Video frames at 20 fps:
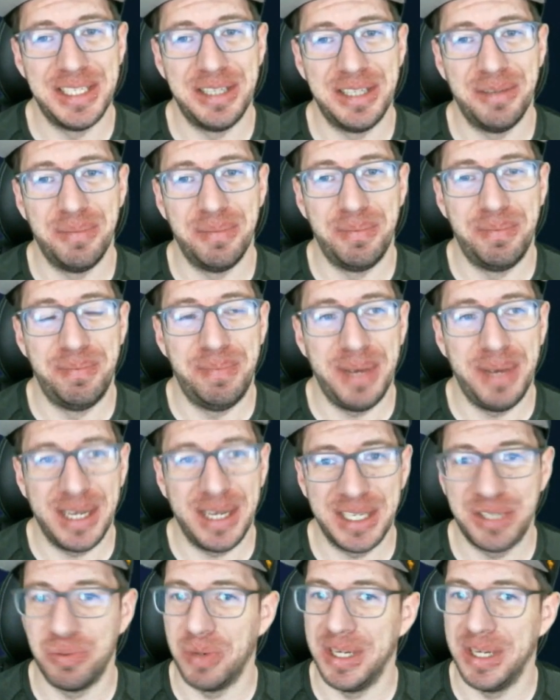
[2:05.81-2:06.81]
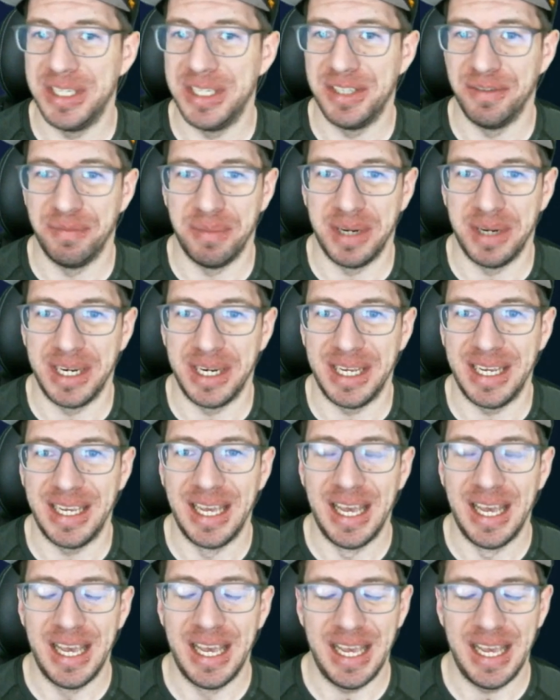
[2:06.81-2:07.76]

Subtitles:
the biggest waste of money